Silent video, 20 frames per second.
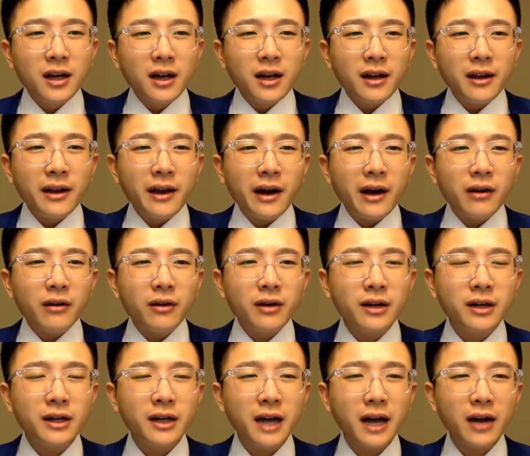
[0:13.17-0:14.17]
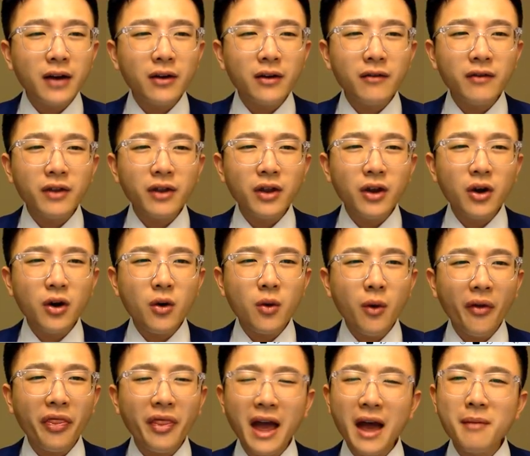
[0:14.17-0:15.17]
Now, I don't even know
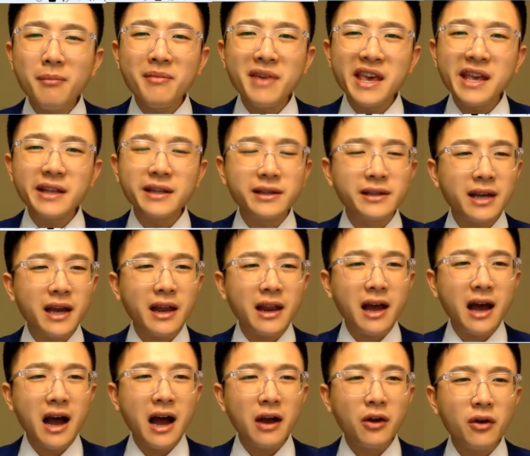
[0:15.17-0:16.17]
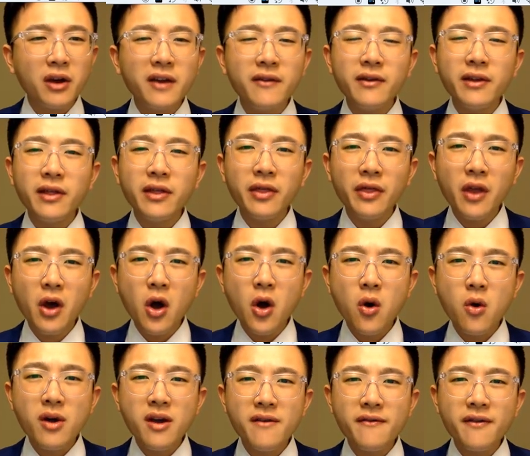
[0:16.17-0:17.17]
what that means, and I don't even
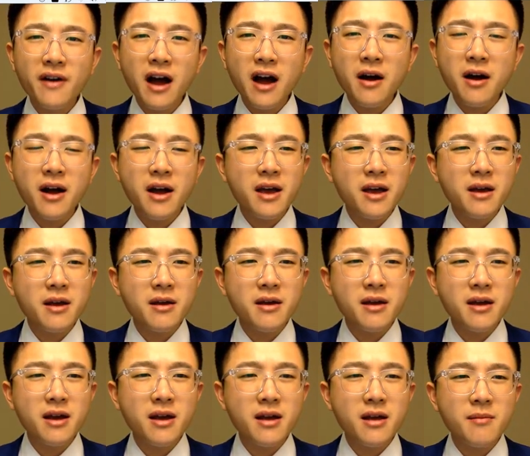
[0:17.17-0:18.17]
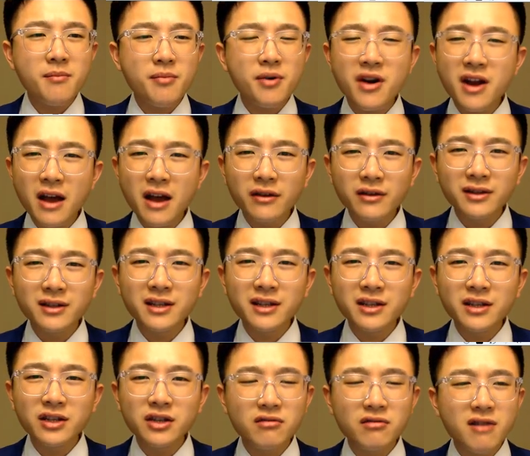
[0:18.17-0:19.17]
know if I pronounced
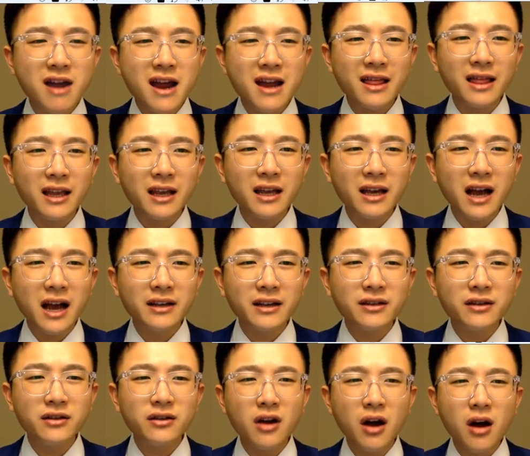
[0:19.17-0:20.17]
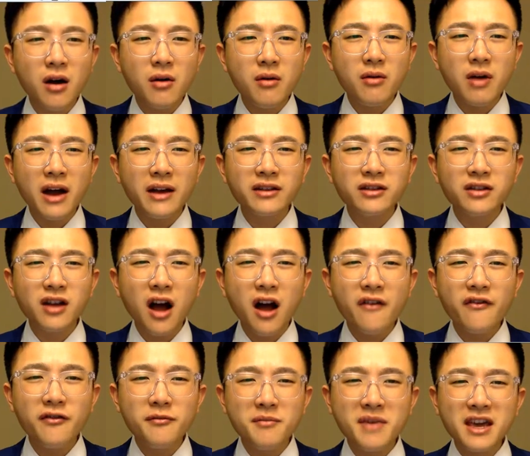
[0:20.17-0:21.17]
this correctly.
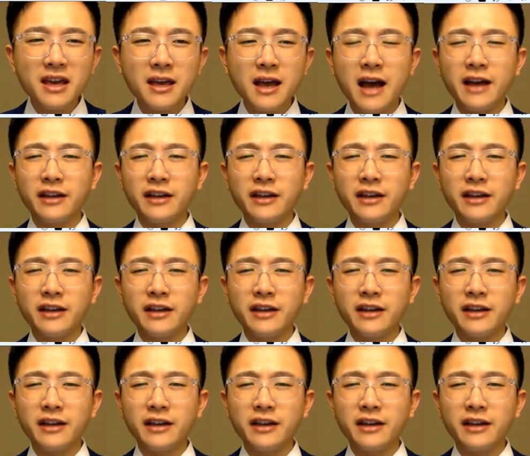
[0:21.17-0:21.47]
Isothermic.